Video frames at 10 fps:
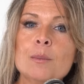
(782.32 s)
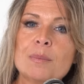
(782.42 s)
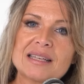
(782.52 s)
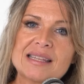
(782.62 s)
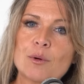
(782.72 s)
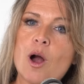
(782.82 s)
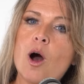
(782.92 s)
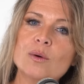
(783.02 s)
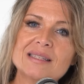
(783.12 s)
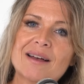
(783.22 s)
Because they were
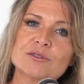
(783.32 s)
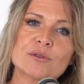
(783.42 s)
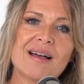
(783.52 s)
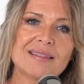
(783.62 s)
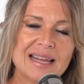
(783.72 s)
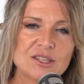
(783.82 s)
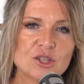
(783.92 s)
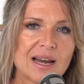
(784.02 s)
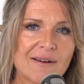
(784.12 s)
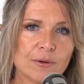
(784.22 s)
always after
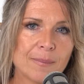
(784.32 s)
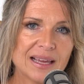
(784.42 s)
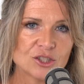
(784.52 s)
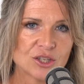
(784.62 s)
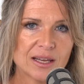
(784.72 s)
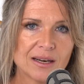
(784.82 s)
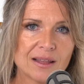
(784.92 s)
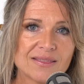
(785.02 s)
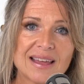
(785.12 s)
validation and affirmation,